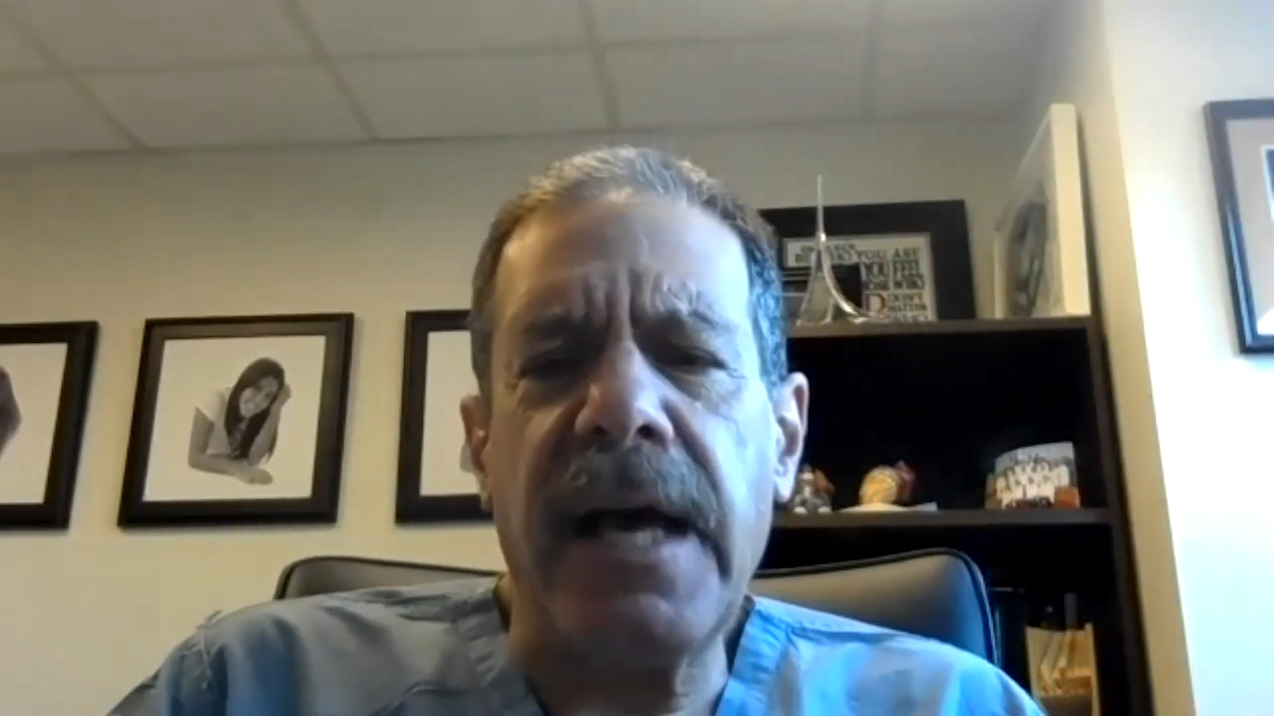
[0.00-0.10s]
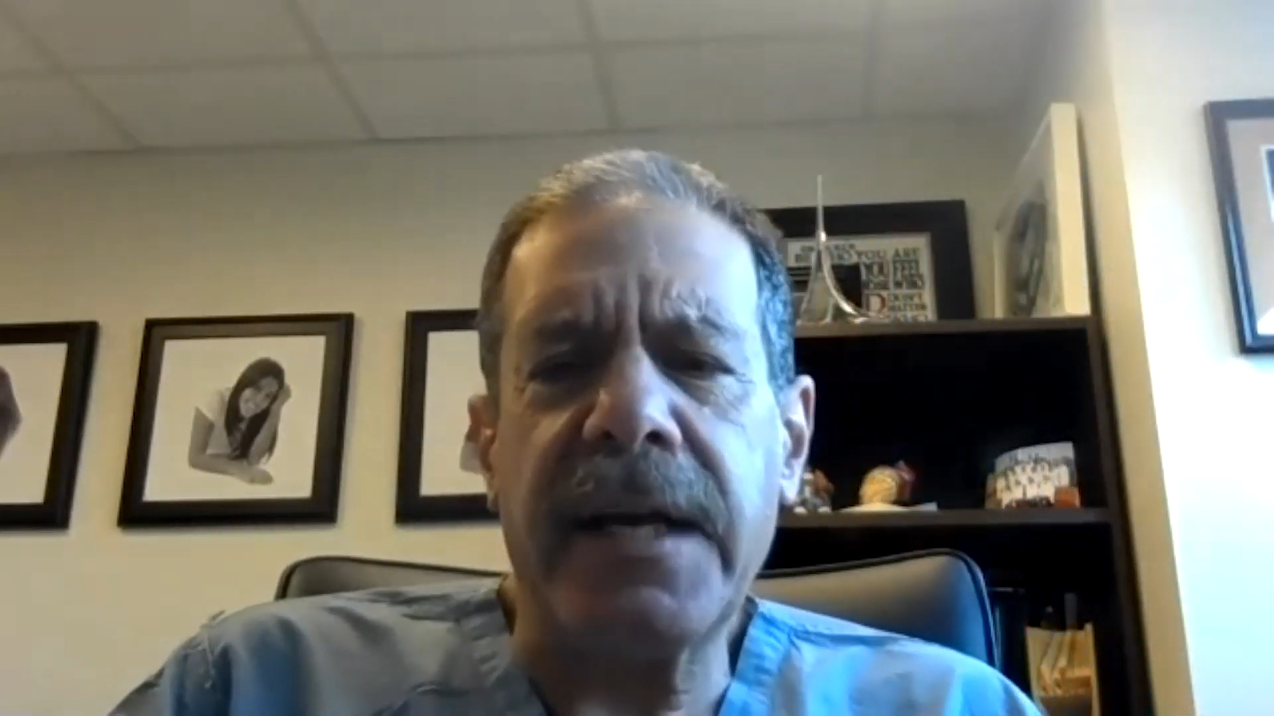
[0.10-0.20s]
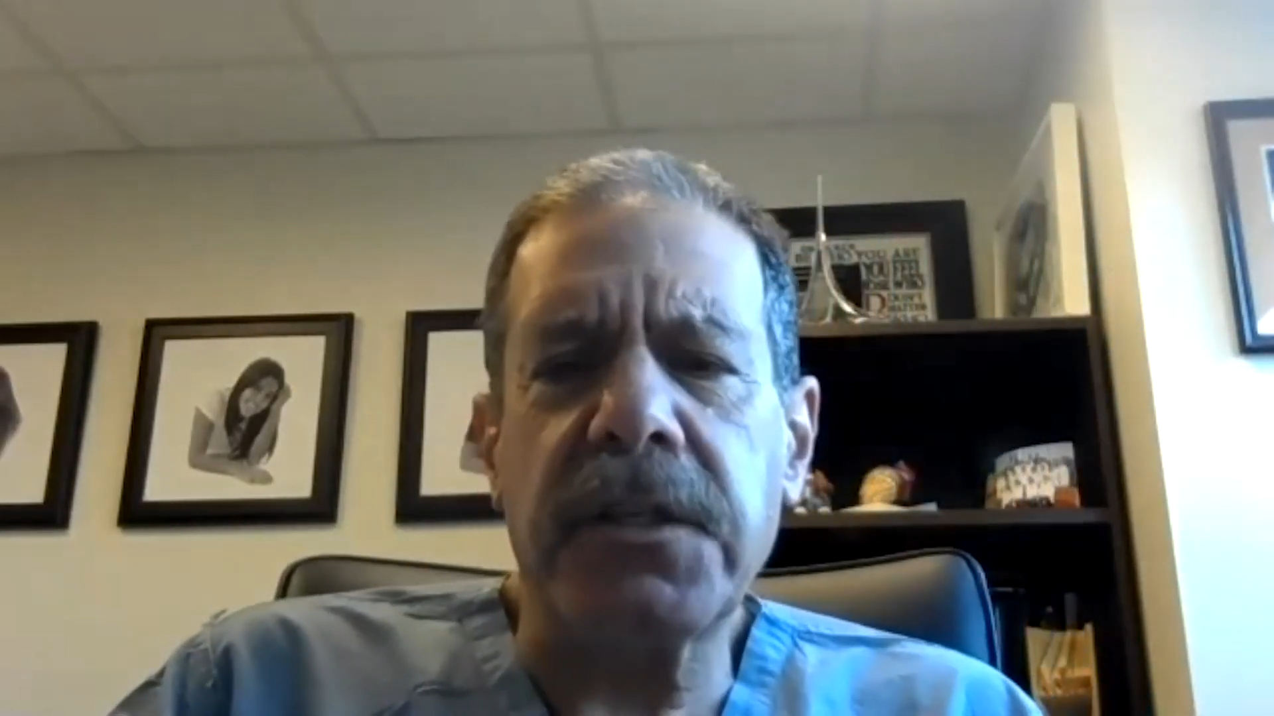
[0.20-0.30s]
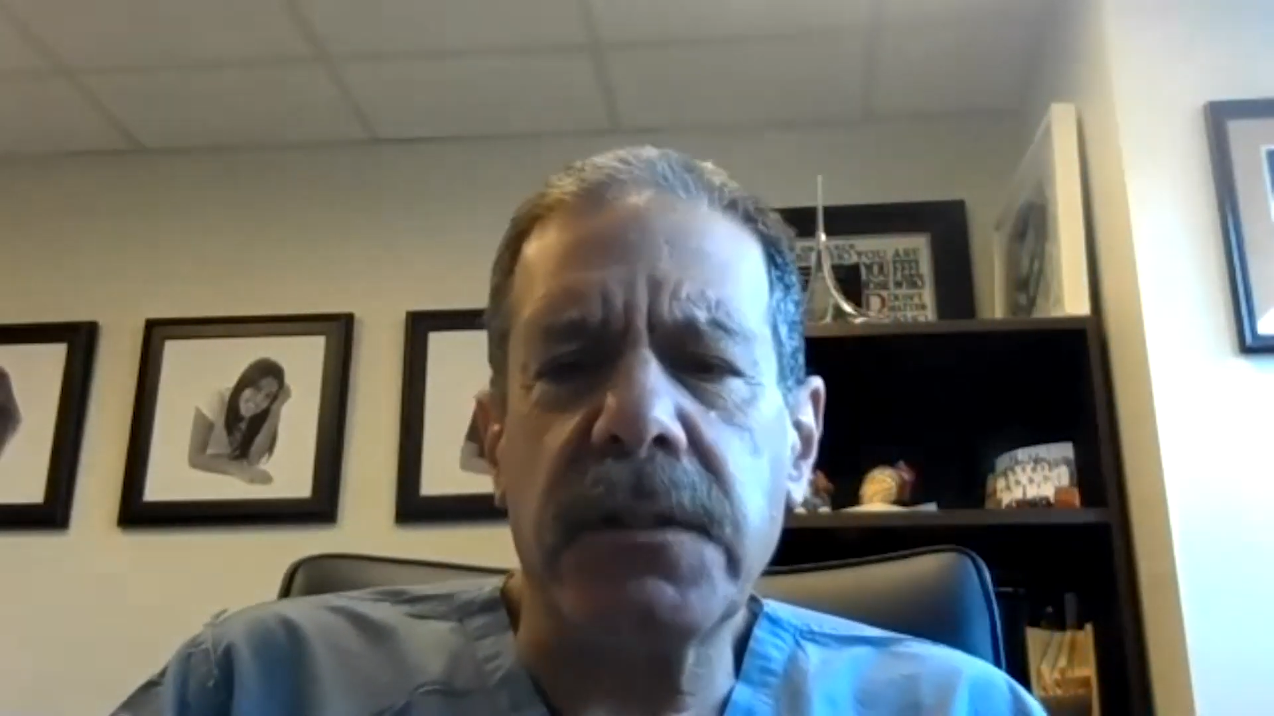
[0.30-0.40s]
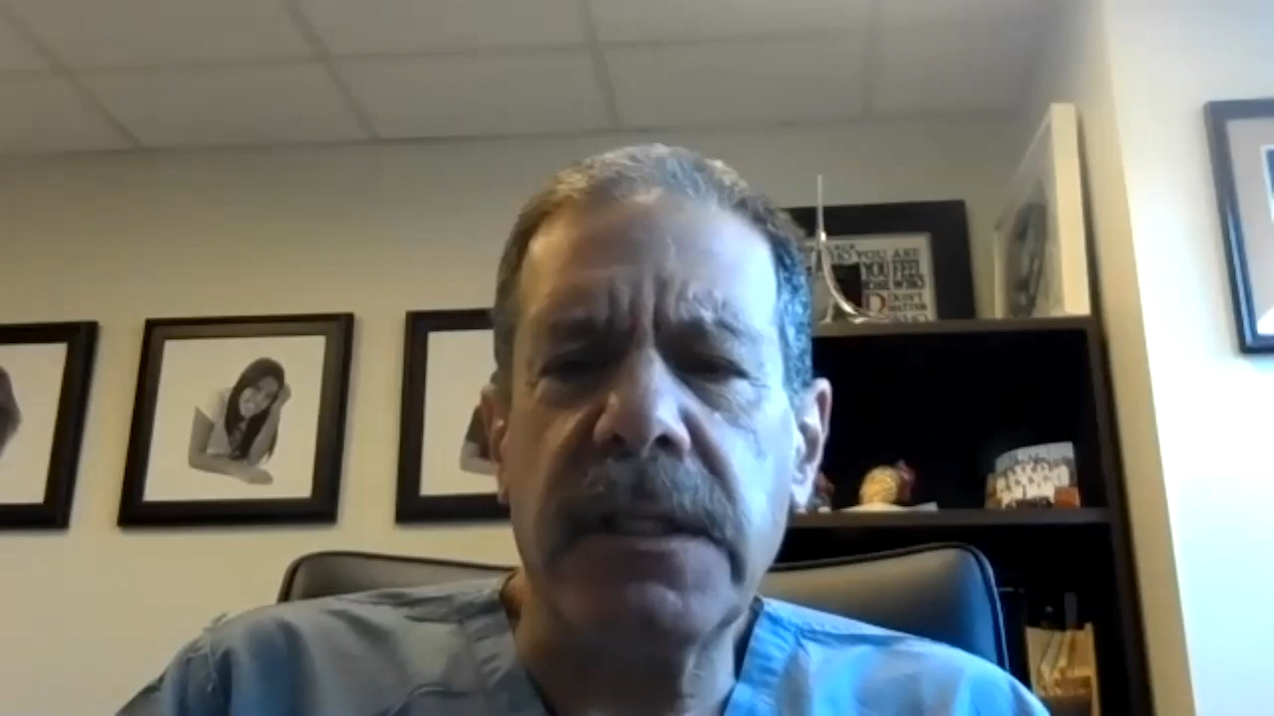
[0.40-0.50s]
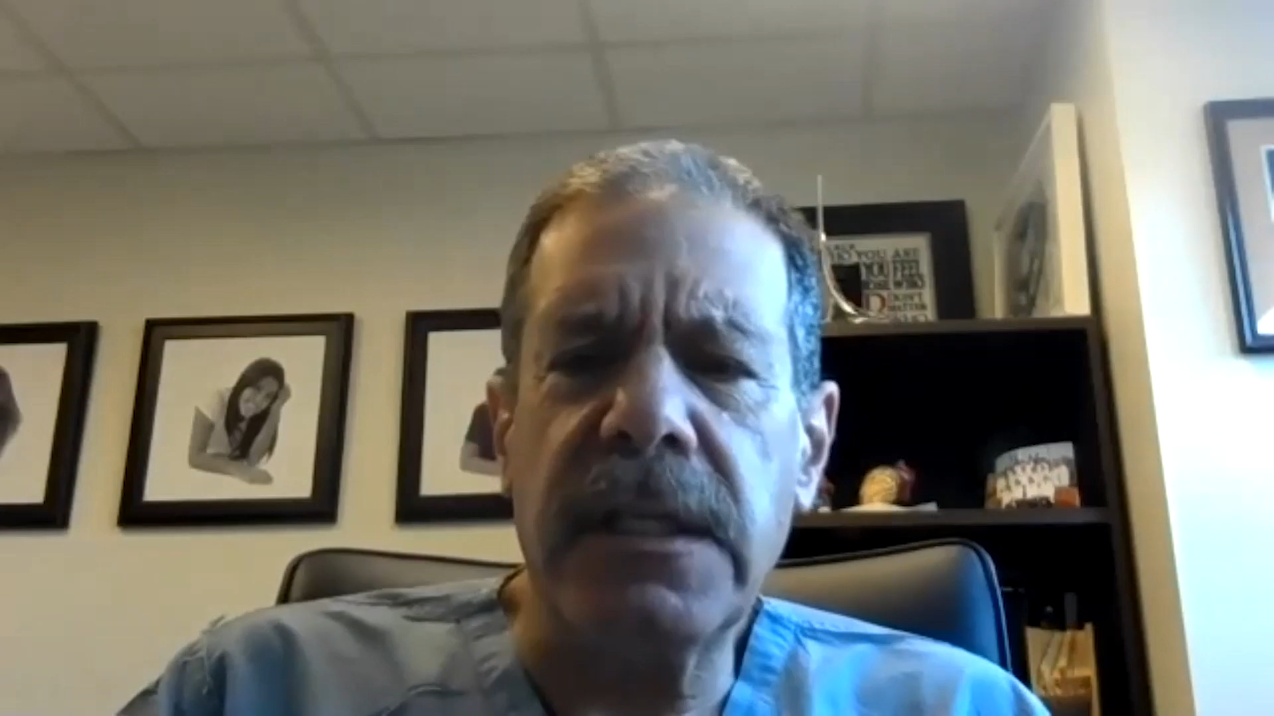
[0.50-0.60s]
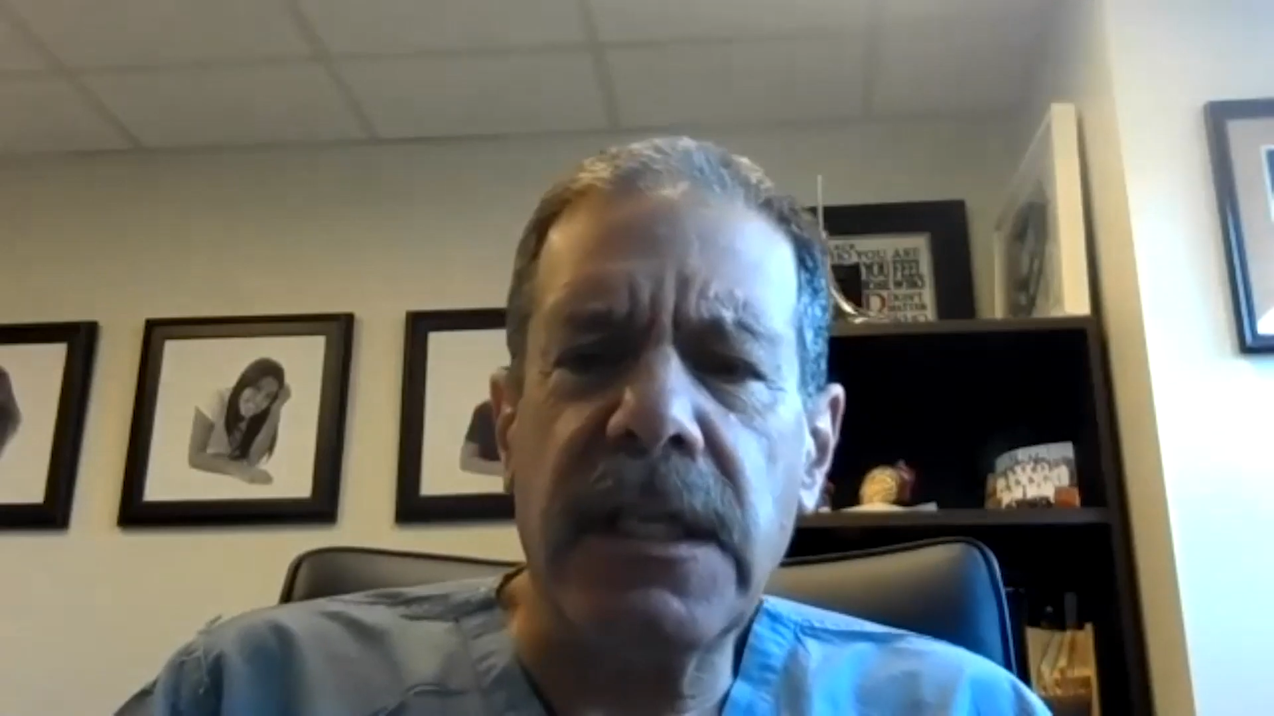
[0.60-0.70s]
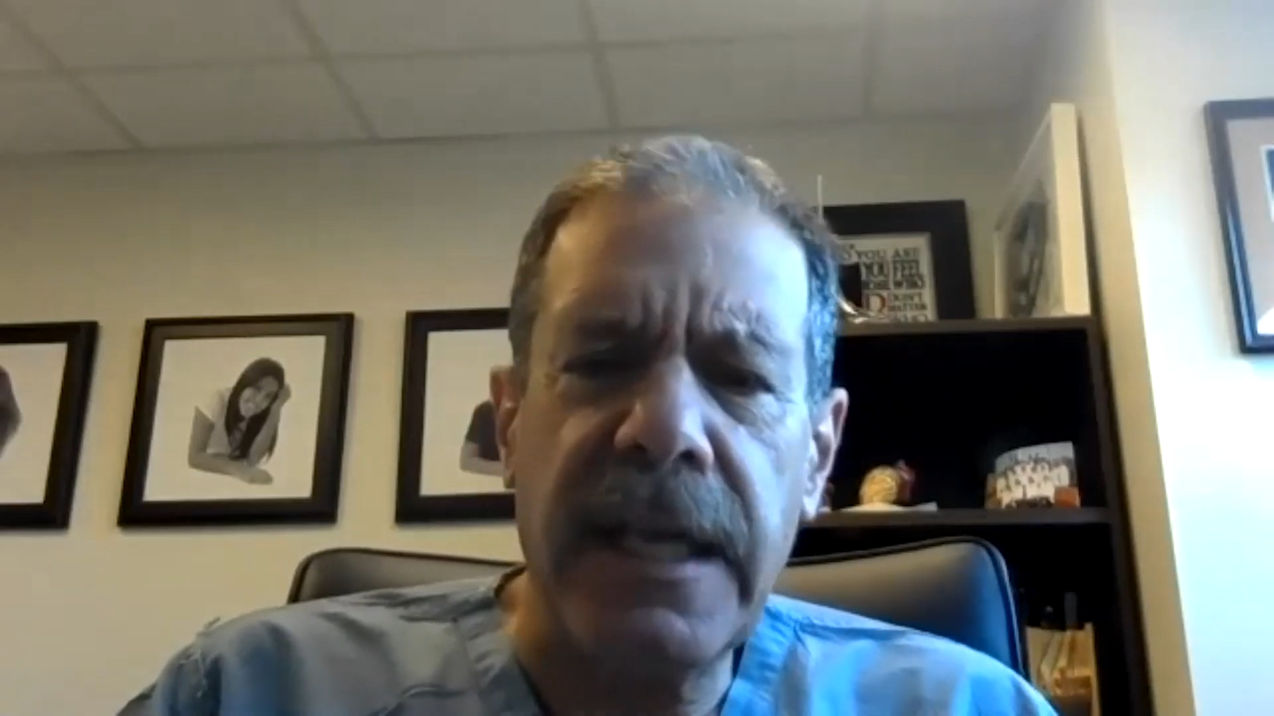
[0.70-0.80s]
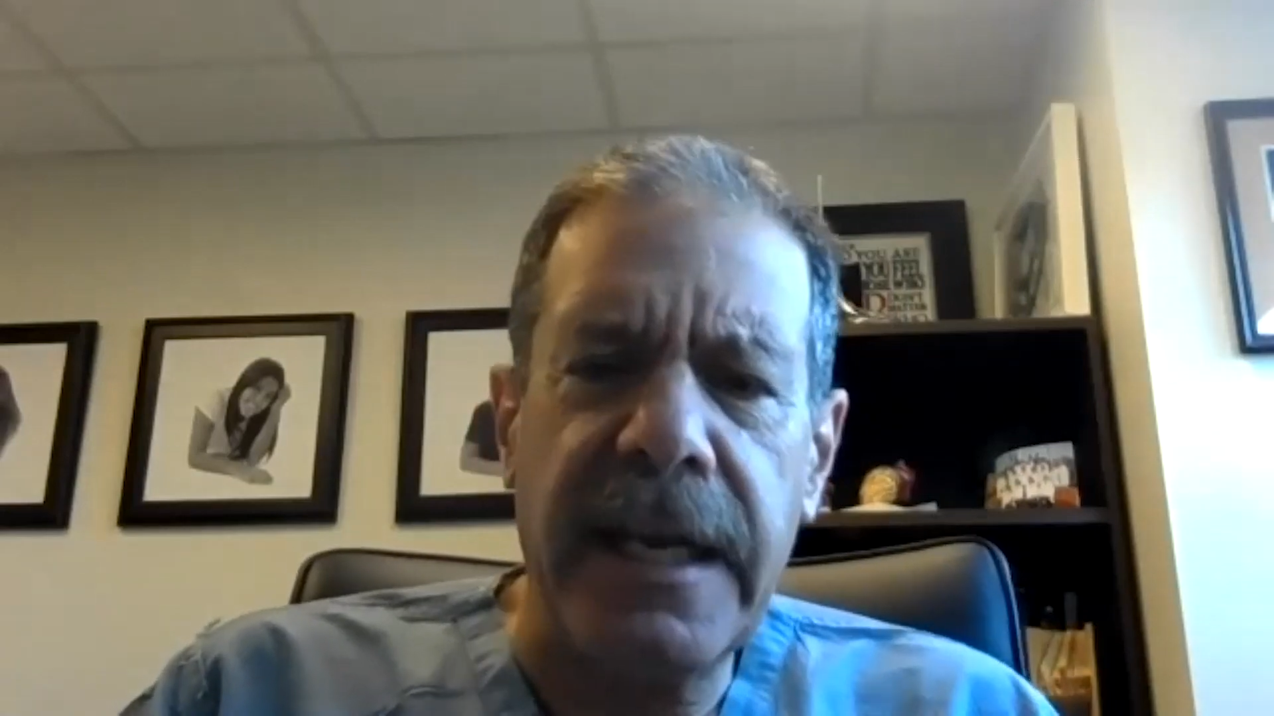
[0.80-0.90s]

actually in the